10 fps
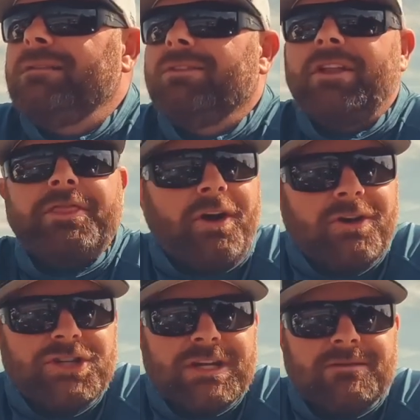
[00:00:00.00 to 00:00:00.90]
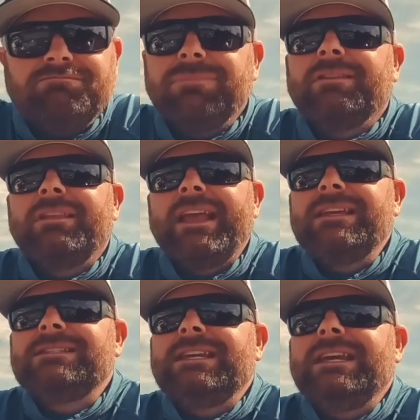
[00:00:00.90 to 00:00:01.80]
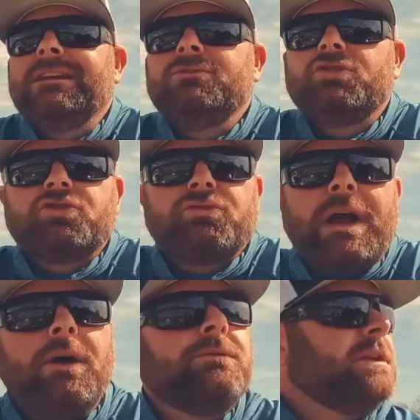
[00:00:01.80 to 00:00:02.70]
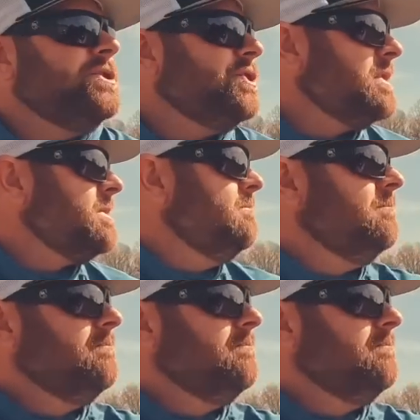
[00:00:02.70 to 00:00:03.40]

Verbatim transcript: lethargic, lazy trout that's just